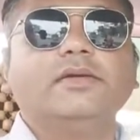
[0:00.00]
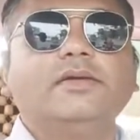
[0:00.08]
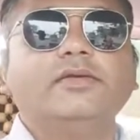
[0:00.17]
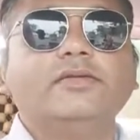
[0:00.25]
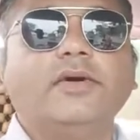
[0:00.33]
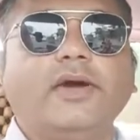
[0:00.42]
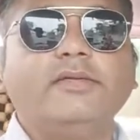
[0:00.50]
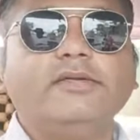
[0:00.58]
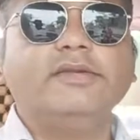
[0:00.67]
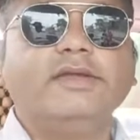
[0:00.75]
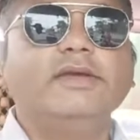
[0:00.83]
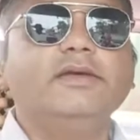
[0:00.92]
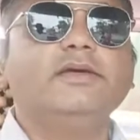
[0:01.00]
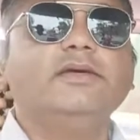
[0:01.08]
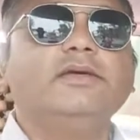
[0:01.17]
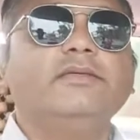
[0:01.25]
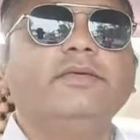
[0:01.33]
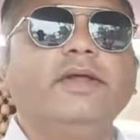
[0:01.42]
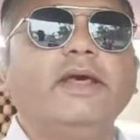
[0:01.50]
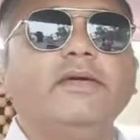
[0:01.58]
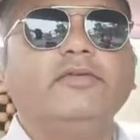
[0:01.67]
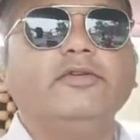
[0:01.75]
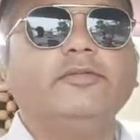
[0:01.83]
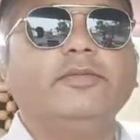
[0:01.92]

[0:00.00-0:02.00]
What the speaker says: So I was saying, when I was